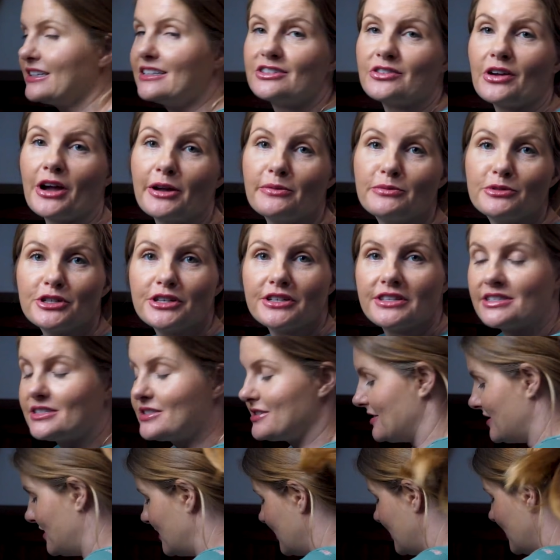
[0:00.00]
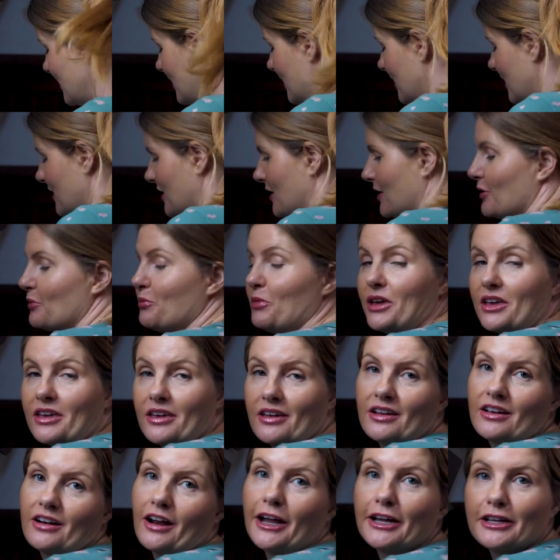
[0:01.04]
So I'm just
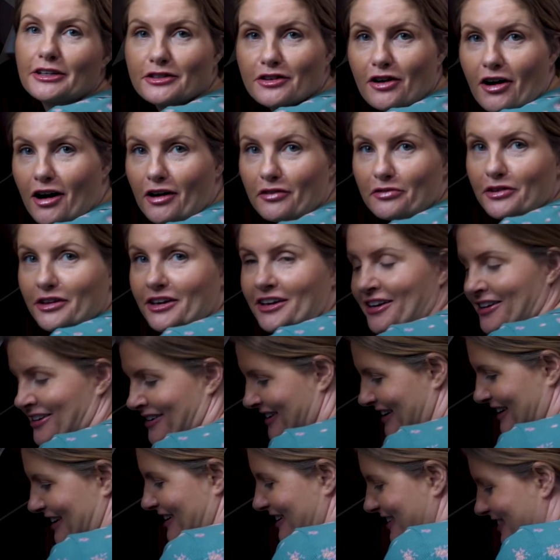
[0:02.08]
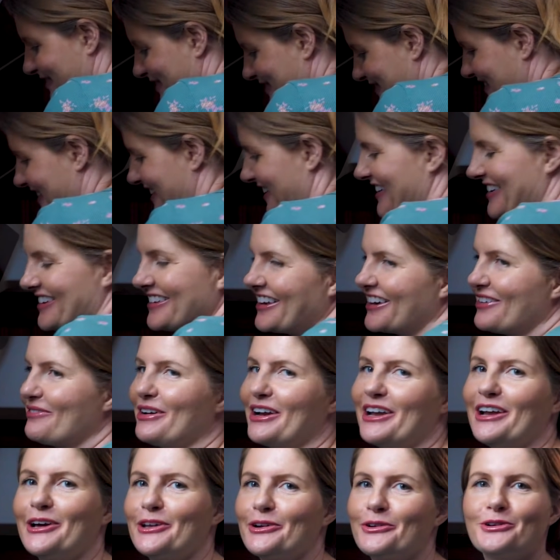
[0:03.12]
making an iced coffee, getting
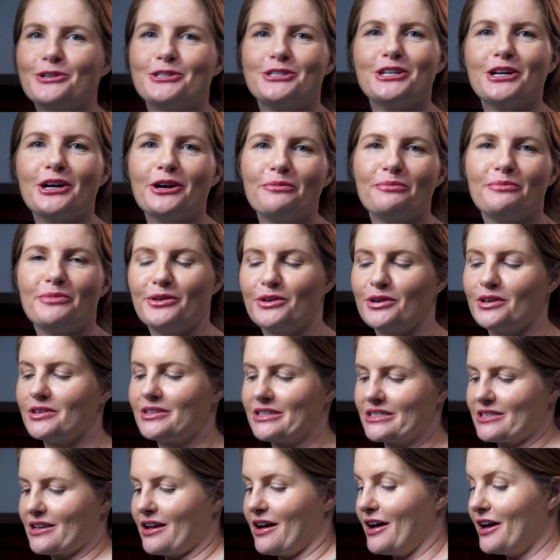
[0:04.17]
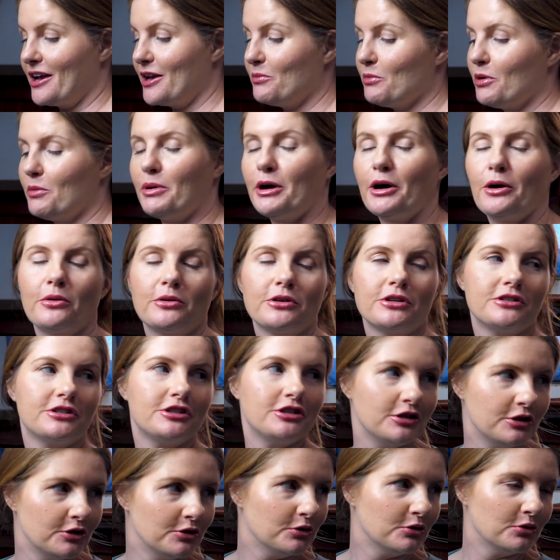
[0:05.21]
my energy up because I am about
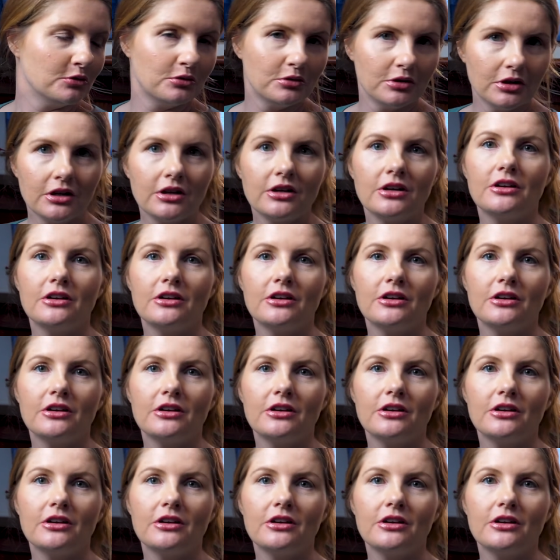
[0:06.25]
to